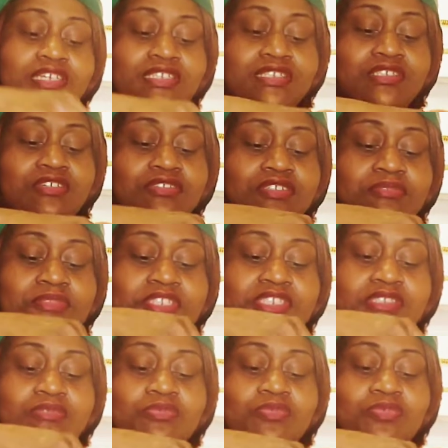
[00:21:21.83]
and soaked them
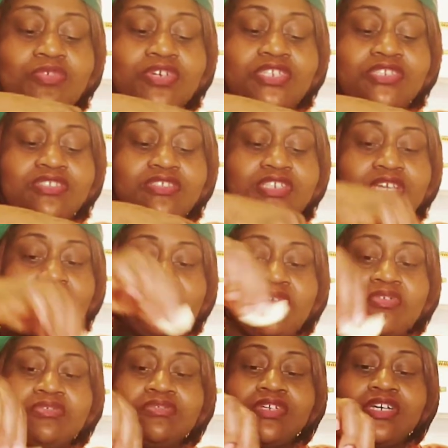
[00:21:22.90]
in some water so they
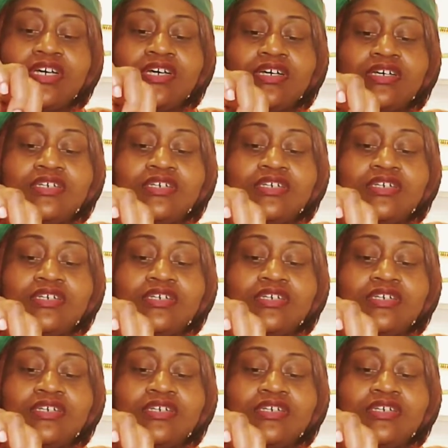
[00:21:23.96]
won't